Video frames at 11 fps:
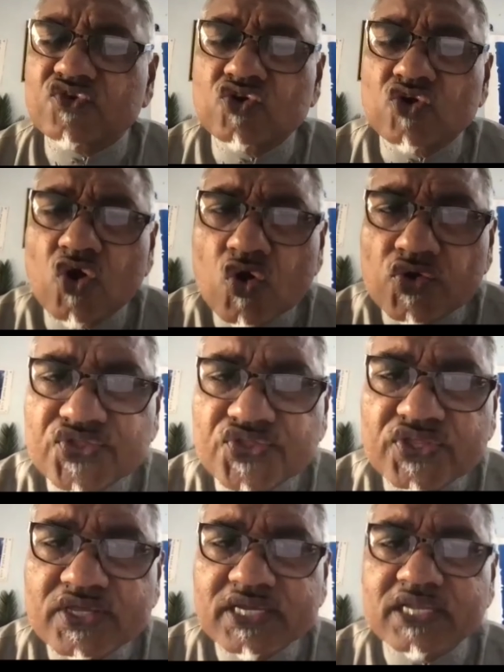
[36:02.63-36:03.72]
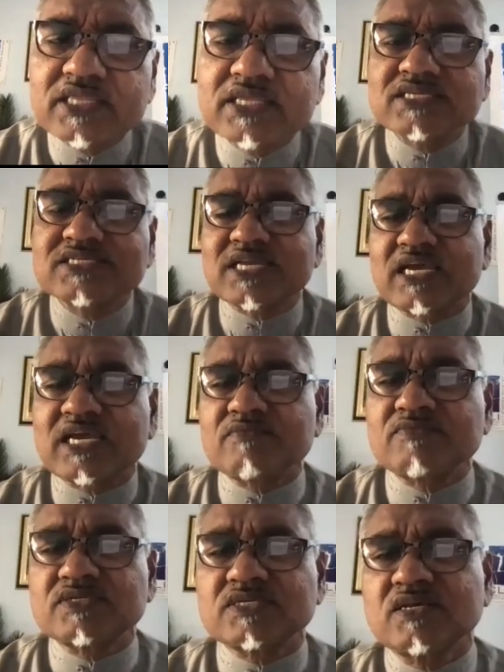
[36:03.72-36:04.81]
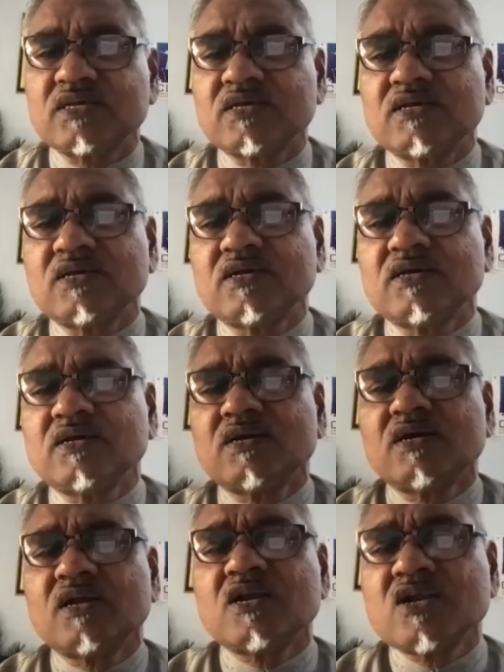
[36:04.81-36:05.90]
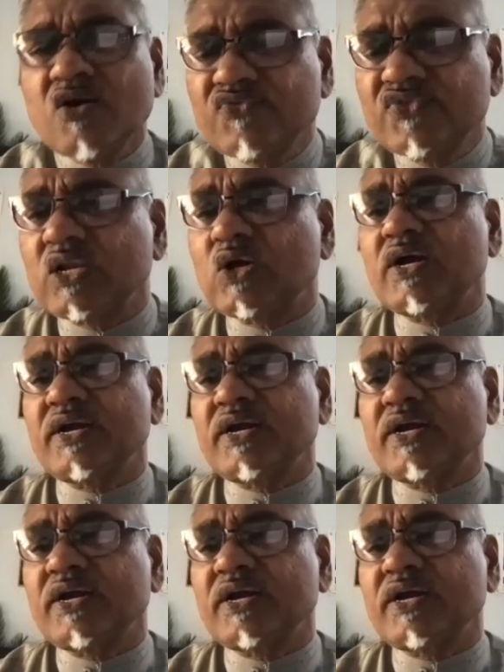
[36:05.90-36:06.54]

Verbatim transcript: Growth in these times. Love the Lord.